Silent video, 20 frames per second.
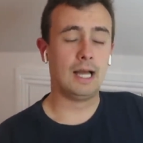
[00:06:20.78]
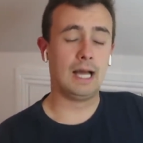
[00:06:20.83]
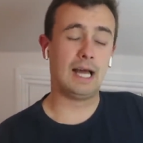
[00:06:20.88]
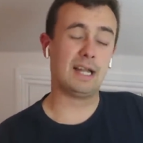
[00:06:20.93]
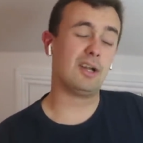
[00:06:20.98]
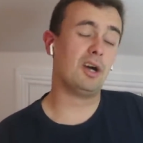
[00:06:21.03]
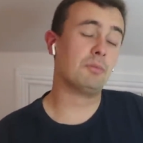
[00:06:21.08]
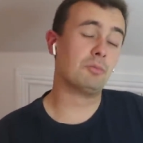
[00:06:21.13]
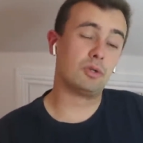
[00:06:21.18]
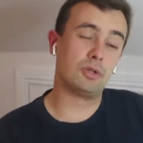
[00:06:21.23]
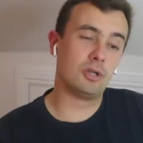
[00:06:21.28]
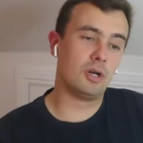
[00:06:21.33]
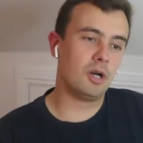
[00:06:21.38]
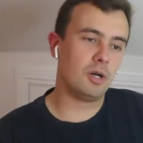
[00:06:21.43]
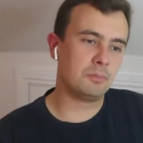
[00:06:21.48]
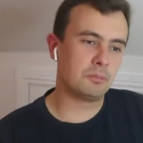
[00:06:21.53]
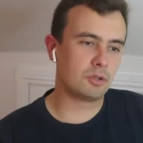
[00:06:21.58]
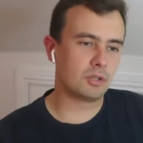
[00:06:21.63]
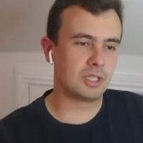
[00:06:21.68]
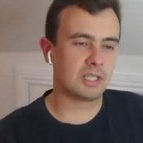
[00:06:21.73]
And I'm gonna
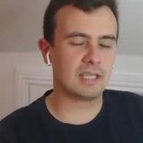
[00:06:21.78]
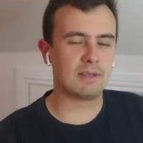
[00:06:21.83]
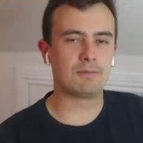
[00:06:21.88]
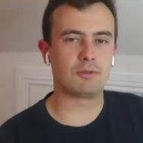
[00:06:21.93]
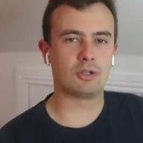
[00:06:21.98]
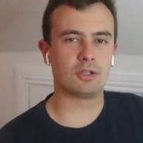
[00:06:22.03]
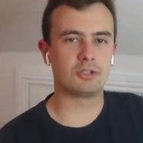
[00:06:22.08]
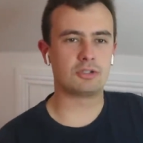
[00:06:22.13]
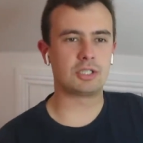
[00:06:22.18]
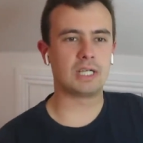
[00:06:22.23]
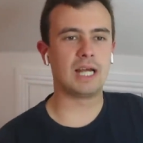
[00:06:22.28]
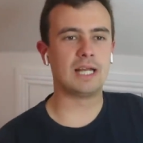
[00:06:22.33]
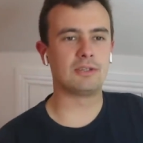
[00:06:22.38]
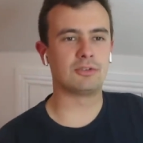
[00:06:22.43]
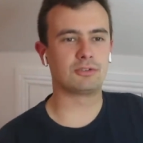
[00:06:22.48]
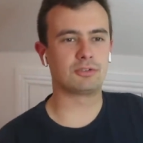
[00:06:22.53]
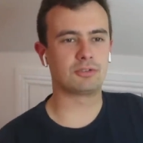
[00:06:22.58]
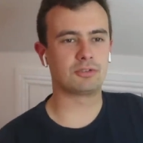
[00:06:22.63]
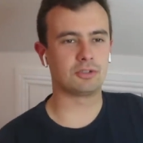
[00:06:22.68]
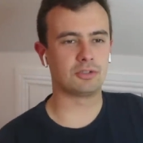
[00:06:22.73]
I'm gonna give her a
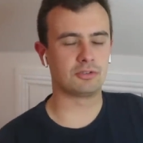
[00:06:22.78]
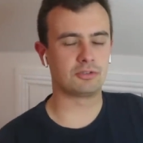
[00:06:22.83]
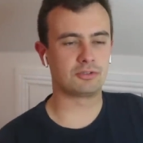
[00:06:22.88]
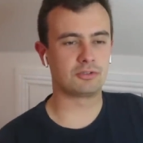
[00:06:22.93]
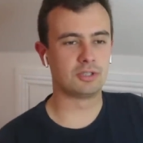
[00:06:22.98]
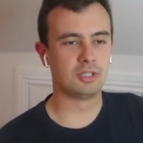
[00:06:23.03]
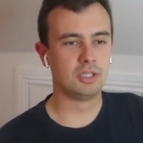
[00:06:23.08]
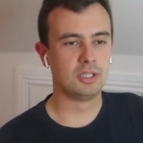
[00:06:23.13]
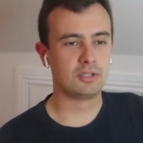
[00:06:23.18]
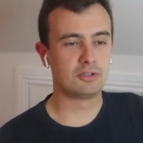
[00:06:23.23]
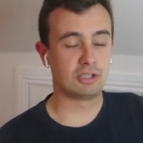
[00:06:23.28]
chance that